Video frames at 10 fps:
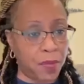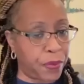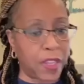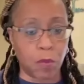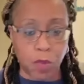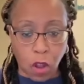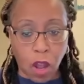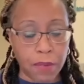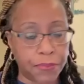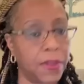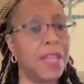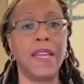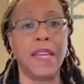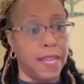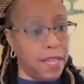If it was off,
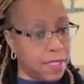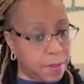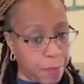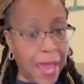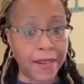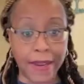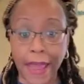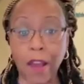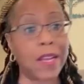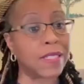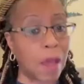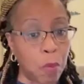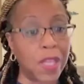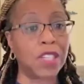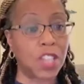it's back now because I
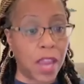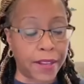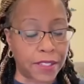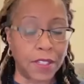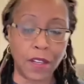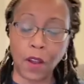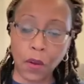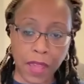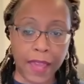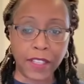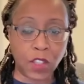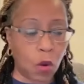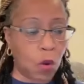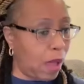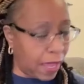went and checked. Okay,
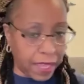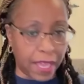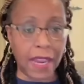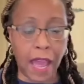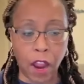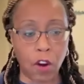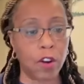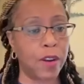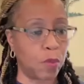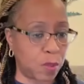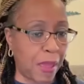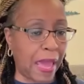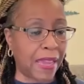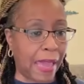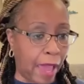so again, I heard it was
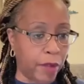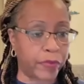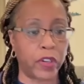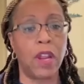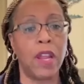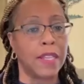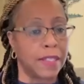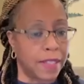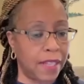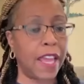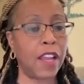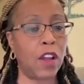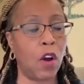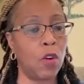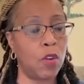back after they
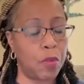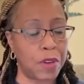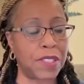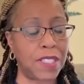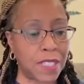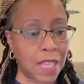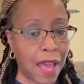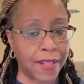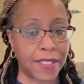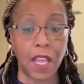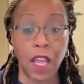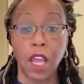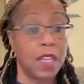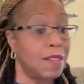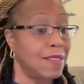let go Christie Sides.
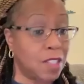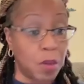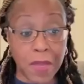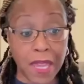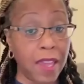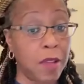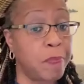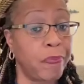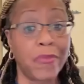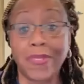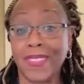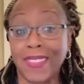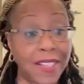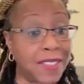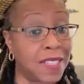To me,
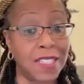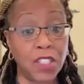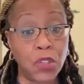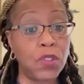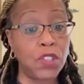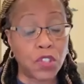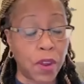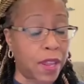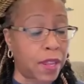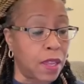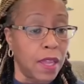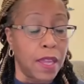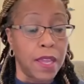that doesn't do the trick.